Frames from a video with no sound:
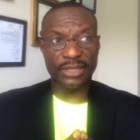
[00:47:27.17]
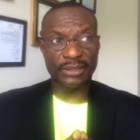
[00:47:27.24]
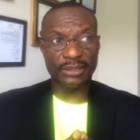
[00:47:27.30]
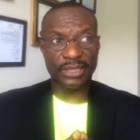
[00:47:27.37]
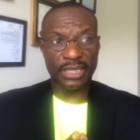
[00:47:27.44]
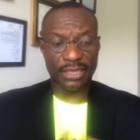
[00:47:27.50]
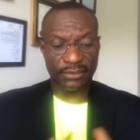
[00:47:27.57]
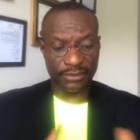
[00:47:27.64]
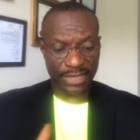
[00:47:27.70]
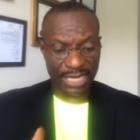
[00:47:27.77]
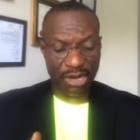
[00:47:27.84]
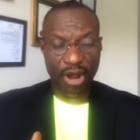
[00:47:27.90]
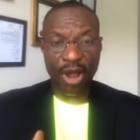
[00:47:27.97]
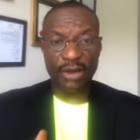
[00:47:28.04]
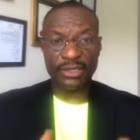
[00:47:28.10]
And uh,
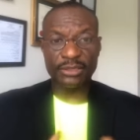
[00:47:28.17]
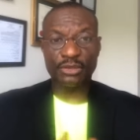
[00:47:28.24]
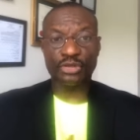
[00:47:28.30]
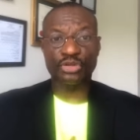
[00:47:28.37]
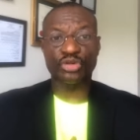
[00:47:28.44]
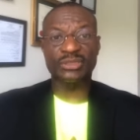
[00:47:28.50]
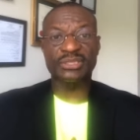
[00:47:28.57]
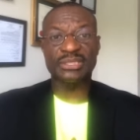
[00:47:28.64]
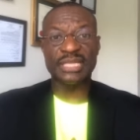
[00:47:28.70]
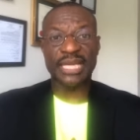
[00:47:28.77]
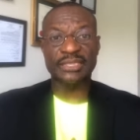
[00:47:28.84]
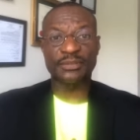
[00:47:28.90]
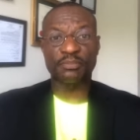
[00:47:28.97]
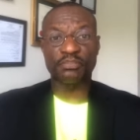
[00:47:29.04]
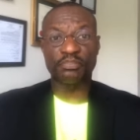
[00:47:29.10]
the God thought
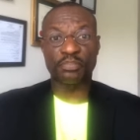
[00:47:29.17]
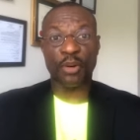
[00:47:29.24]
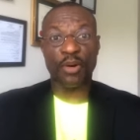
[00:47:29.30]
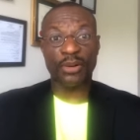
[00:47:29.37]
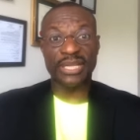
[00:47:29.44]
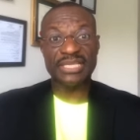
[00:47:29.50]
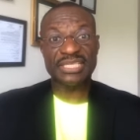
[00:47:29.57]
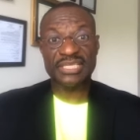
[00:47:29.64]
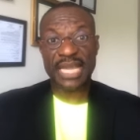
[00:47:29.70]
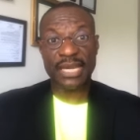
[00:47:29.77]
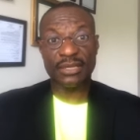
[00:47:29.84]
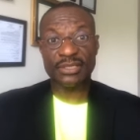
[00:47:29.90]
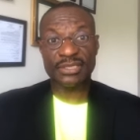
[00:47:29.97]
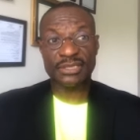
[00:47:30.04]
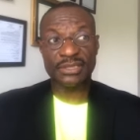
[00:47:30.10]
that Paul and
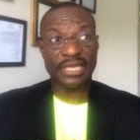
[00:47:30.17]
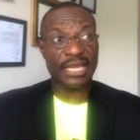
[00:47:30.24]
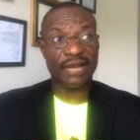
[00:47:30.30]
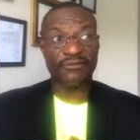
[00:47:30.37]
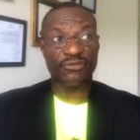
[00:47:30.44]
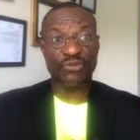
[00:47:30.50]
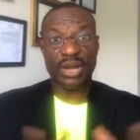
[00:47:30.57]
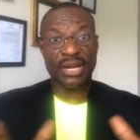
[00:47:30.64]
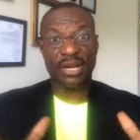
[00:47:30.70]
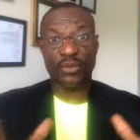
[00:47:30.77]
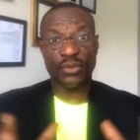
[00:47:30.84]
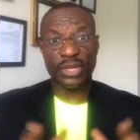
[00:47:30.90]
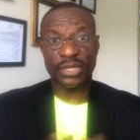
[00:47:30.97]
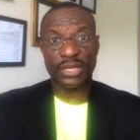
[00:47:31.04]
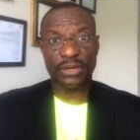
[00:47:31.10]
Silas they have run
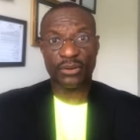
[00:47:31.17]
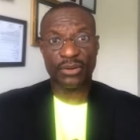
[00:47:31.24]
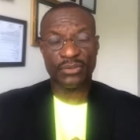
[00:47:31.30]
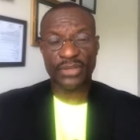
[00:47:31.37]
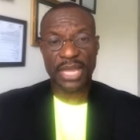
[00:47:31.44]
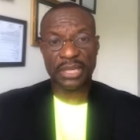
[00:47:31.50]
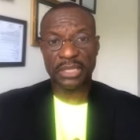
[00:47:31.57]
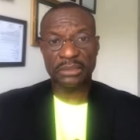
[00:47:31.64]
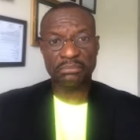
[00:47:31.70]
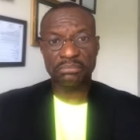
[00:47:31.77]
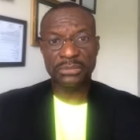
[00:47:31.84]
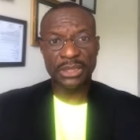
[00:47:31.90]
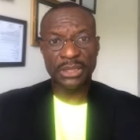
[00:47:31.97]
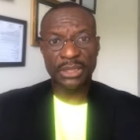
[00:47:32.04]
away and all that. And